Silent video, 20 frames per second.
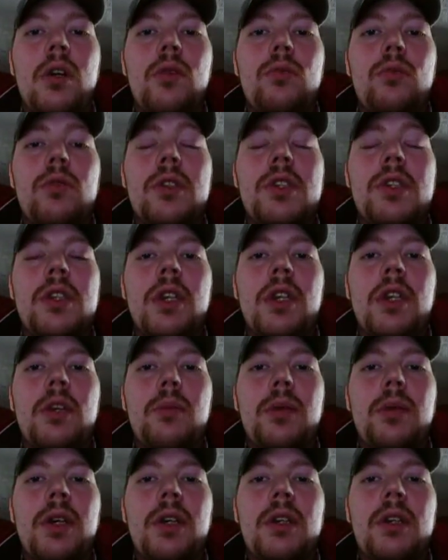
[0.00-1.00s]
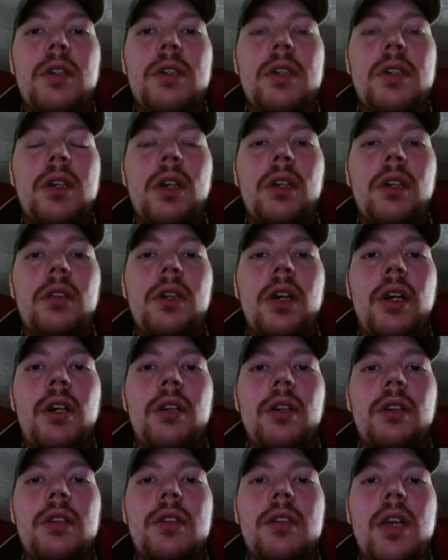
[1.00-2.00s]
We'll sneak a peek of snuggled
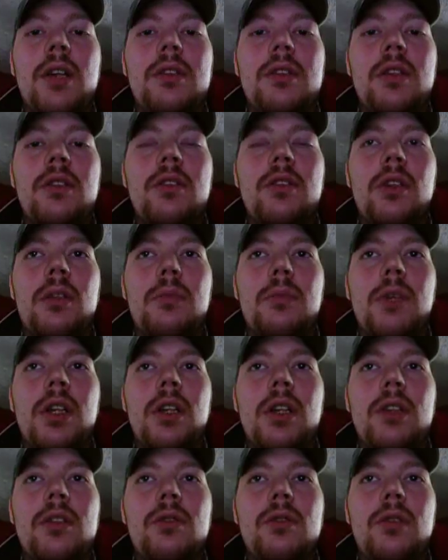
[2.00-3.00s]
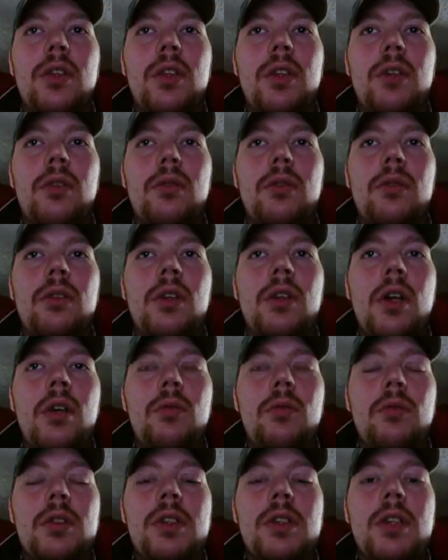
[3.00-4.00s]
hugs as I dream a kiss with you
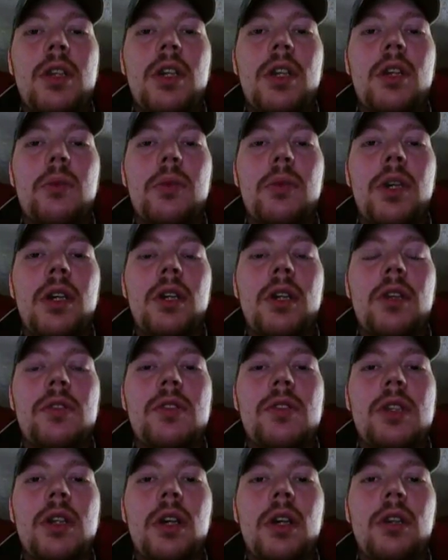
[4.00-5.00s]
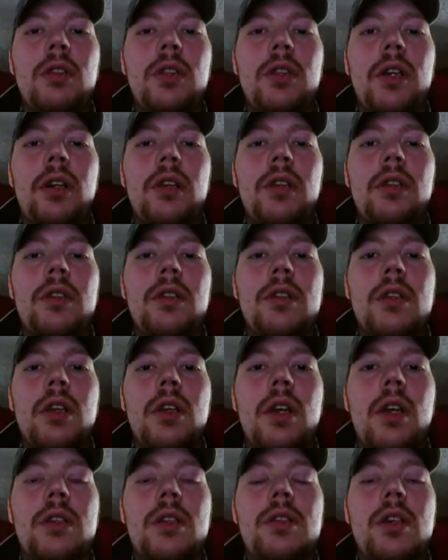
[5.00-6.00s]
will sneak a peek of snuggled hugs
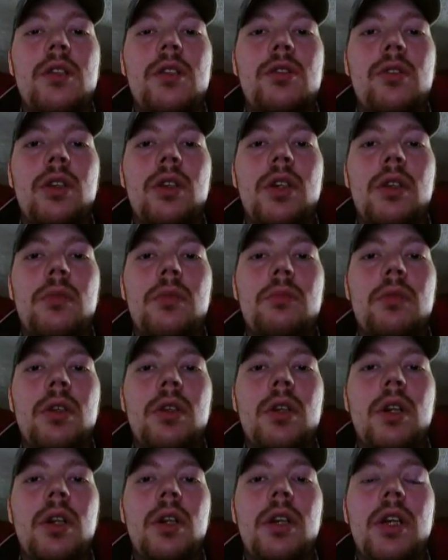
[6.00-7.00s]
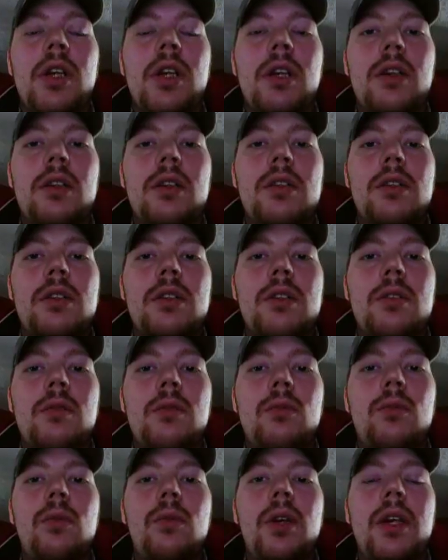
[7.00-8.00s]
as I dream a kiss
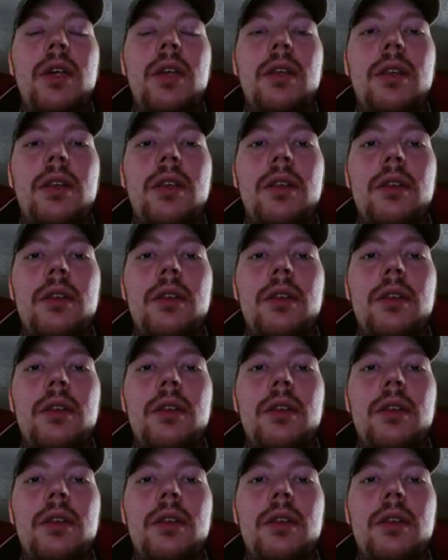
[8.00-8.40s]
with